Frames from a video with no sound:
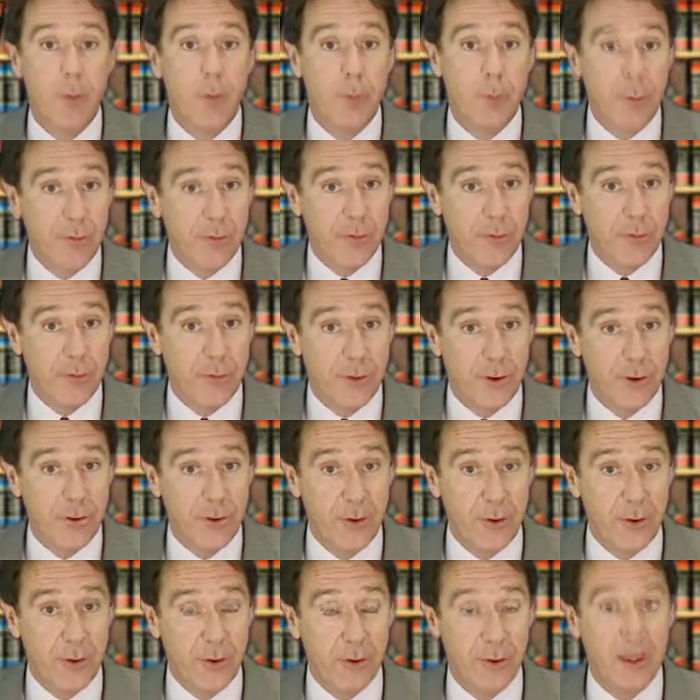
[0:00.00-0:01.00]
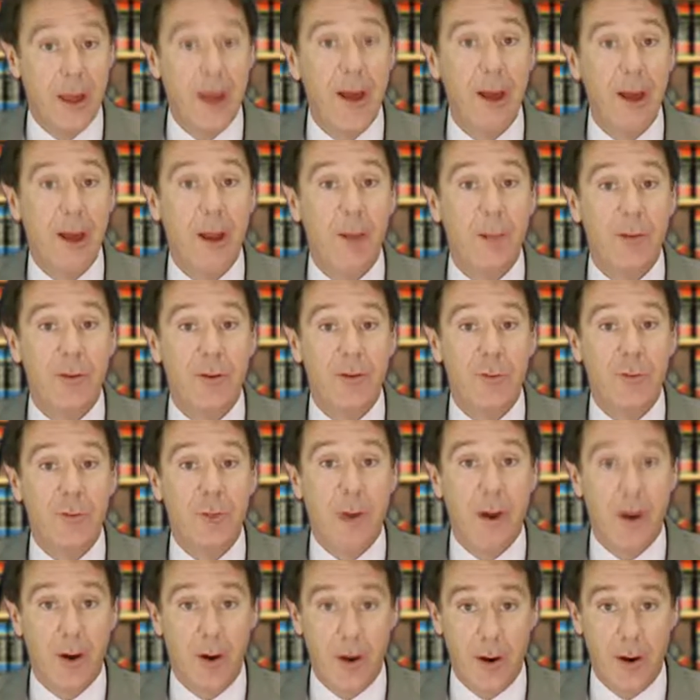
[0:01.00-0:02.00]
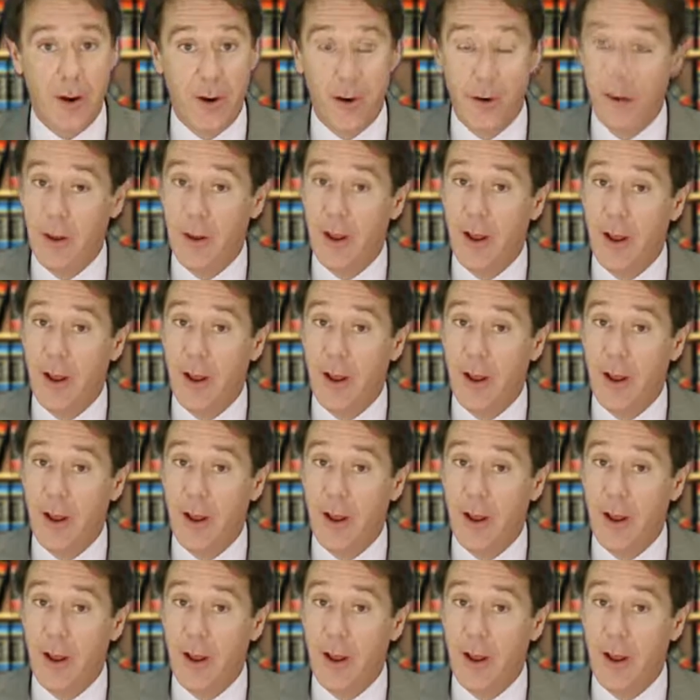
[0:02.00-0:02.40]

Most of us know the elements by heart,